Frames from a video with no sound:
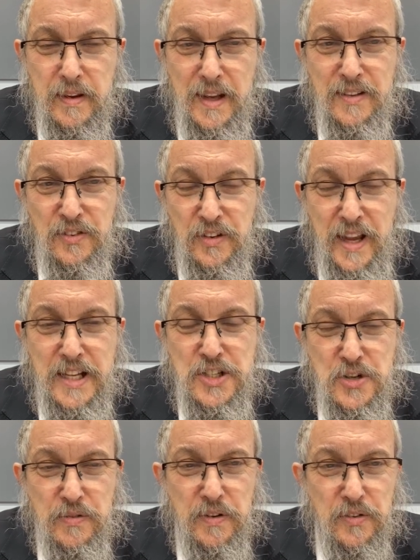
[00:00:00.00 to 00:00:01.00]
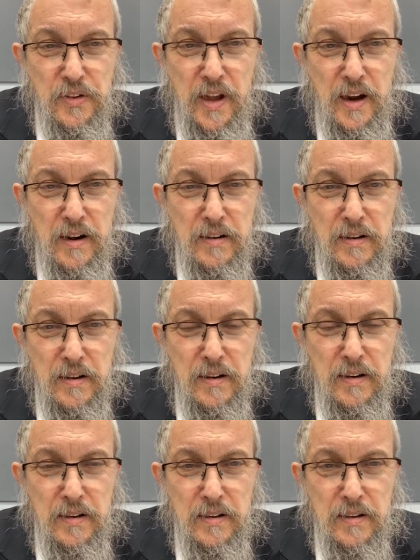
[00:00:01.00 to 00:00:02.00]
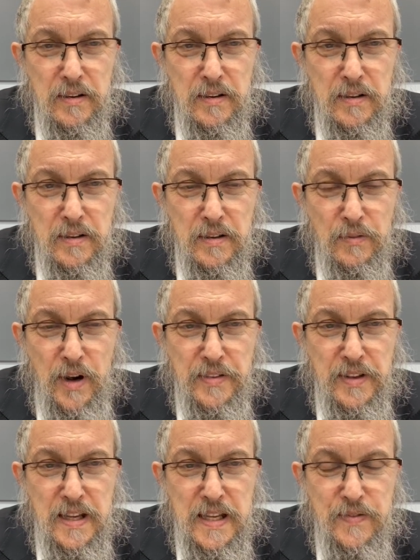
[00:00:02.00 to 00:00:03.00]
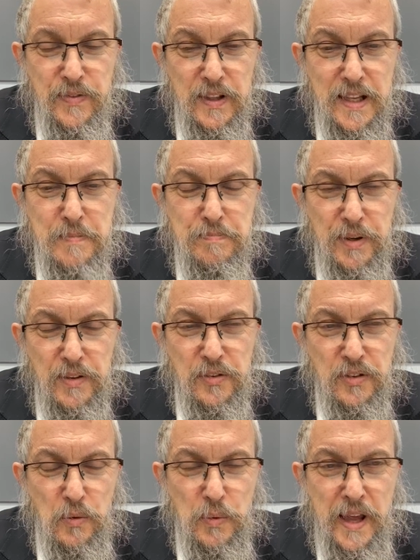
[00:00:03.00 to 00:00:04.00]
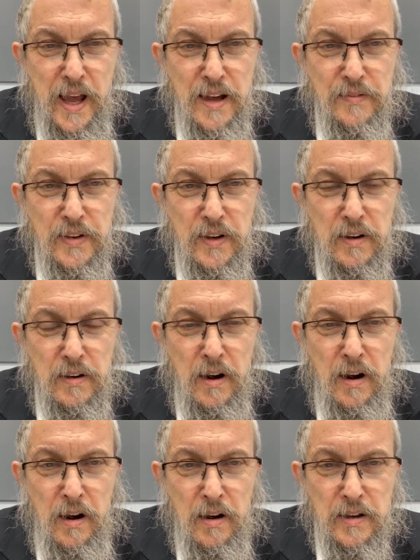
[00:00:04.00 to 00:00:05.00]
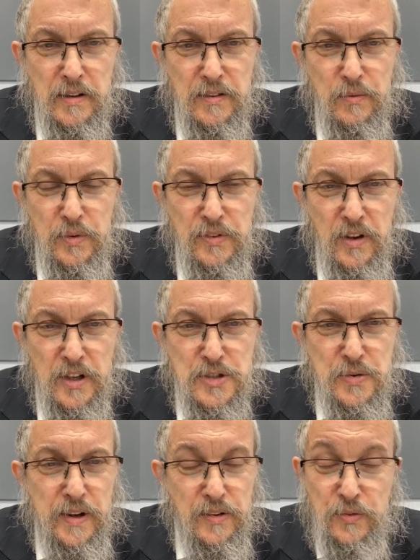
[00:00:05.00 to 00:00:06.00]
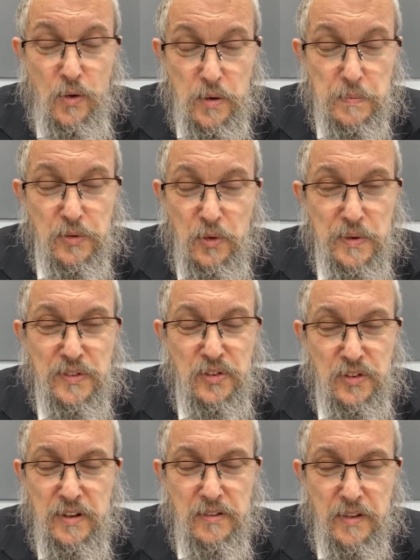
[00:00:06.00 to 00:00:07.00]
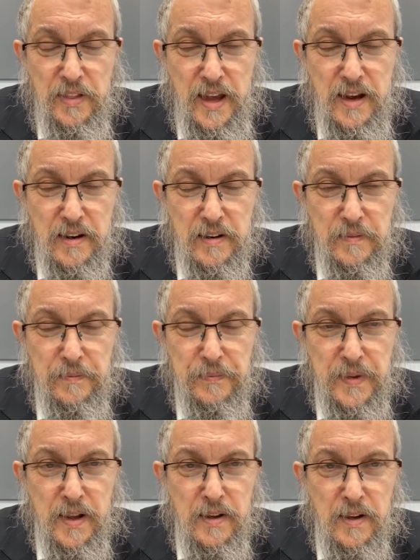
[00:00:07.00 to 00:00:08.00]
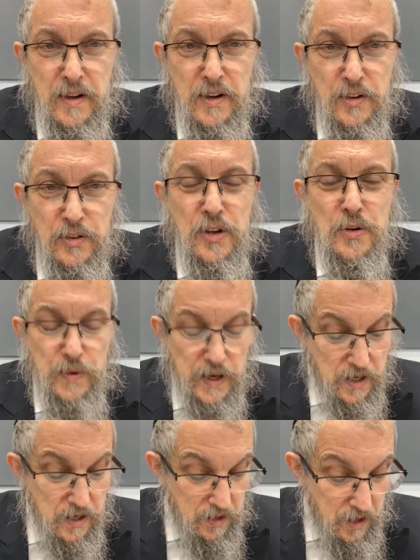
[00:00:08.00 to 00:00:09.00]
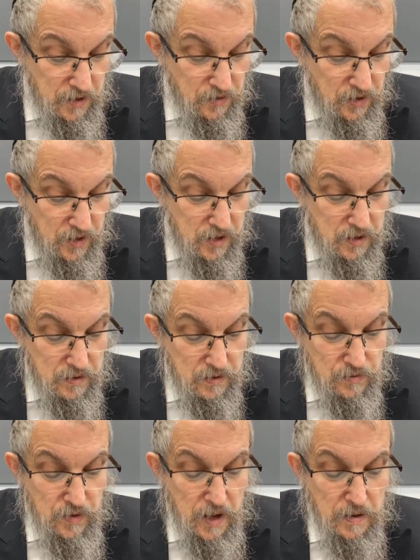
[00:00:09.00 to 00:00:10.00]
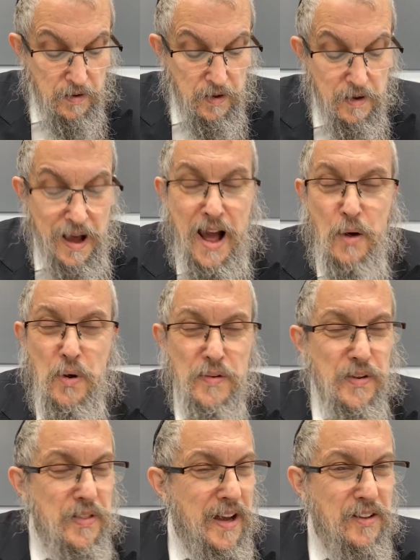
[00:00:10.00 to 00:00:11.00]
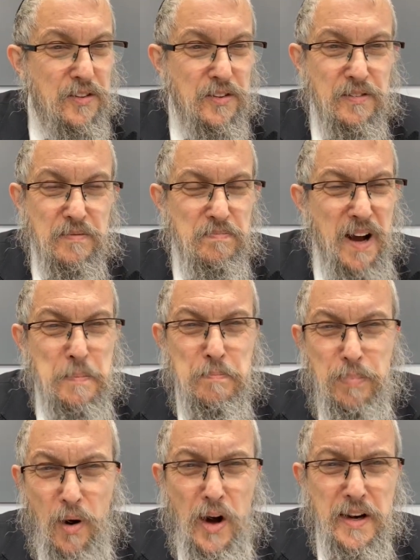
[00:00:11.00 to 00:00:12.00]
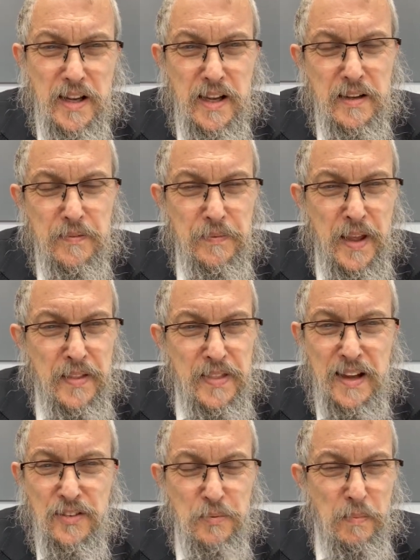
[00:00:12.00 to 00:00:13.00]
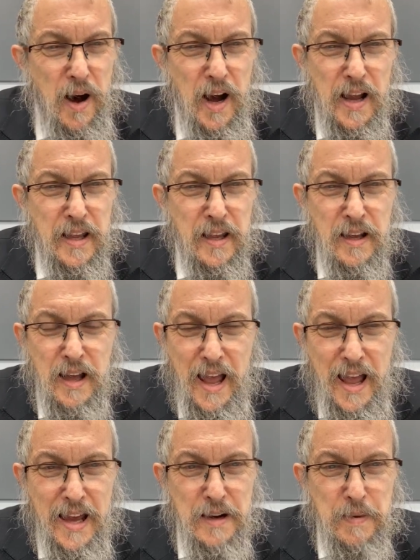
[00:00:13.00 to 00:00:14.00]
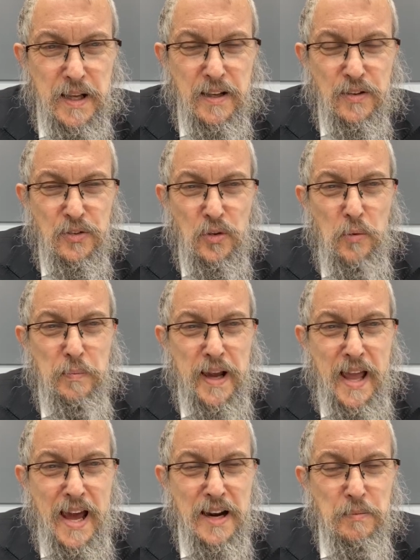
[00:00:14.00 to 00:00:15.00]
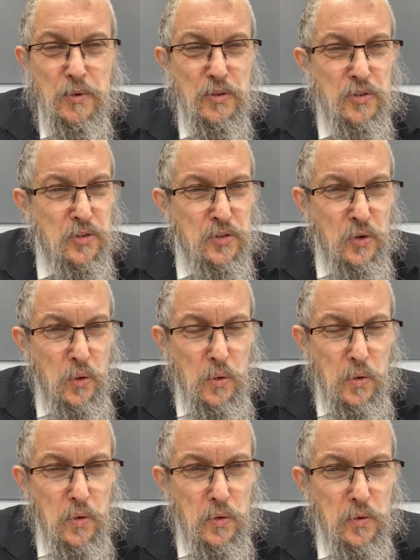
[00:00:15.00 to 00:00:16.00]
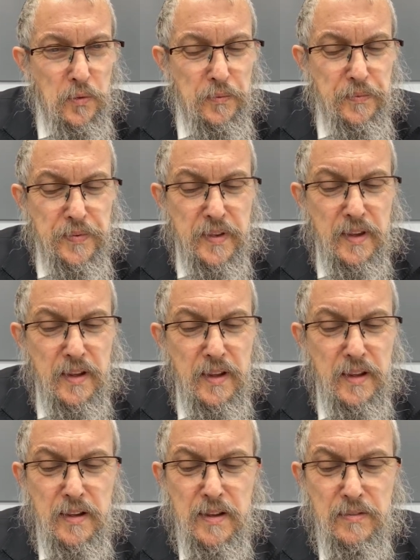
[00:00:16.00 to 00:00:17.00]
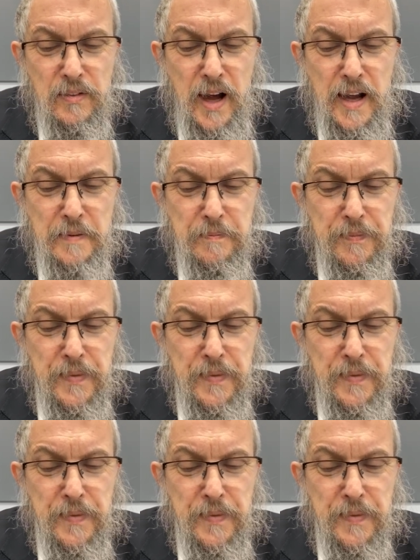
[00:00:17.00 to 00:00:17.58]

Its nature is there, right? The evil impulse that we have in our heart was not transformed. So it's still there. So you're recognizing it, right? However, that's my body. That's my animating soul, my animal soul, right?